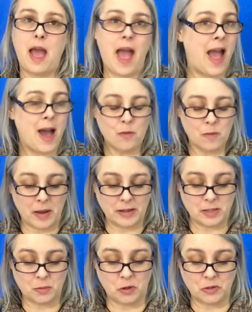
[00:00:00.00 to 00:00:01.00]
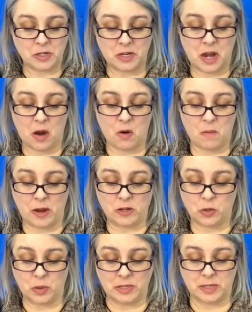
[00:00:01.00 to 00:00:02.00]
How am I supposed to narrow my
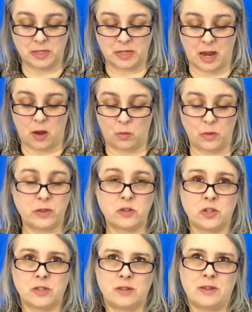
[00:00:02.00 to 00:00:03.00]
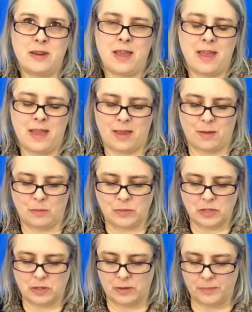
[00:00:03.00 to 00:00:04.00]
choices down with just
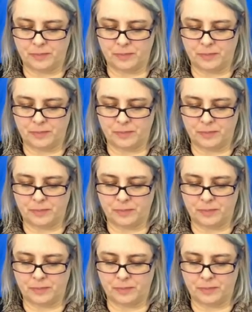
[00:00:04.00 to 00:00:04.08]
names?